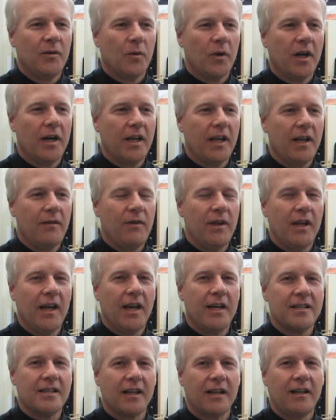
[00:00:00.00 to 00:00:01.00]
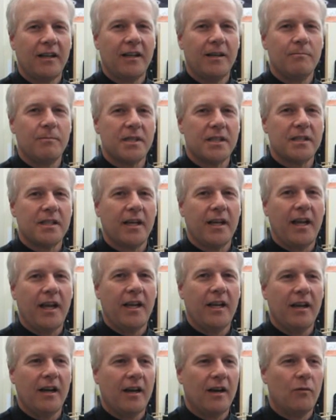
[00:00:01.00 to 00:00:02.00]
We're going to give you guys a glimpse
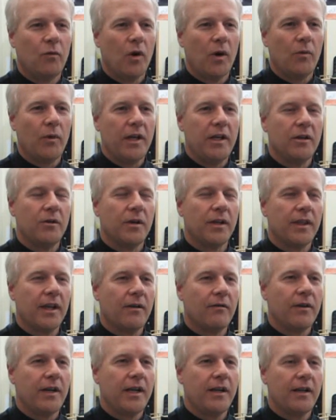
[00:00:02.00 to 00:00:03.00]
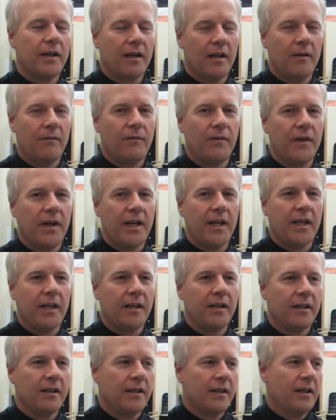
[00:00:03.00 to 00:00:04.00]
today of what we do with every club fitting